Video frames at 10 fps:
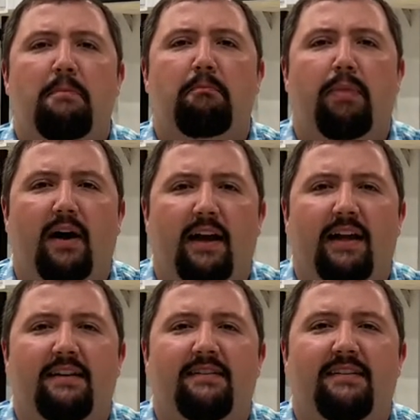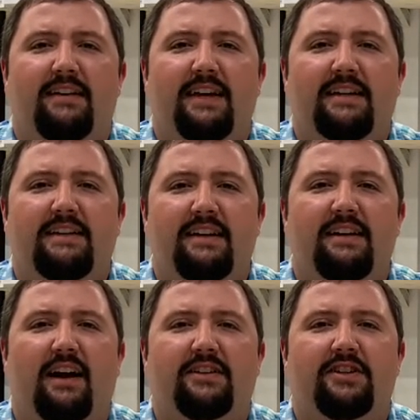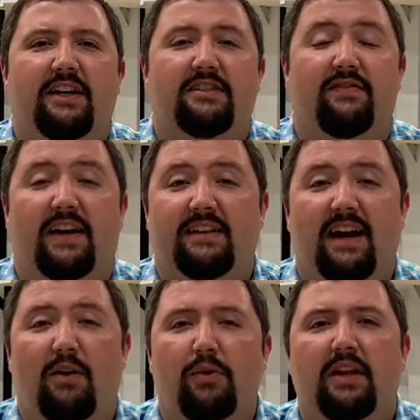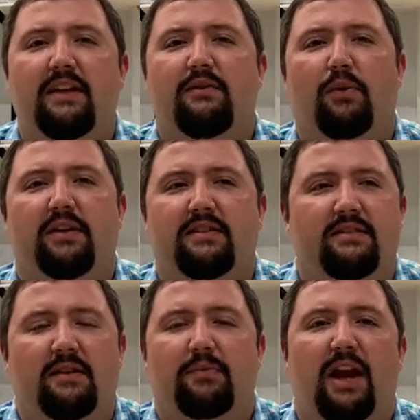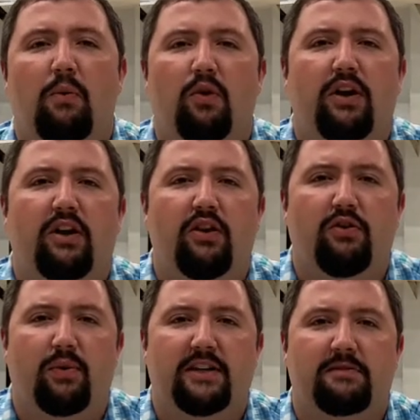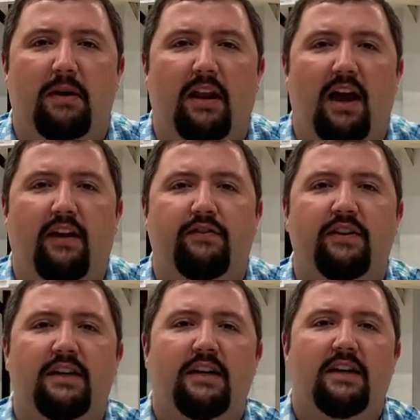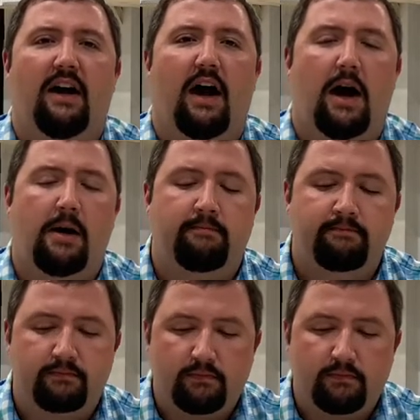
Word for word: but it did not change the fact that I really wasn't something I wanted to do the rest of my life. Um,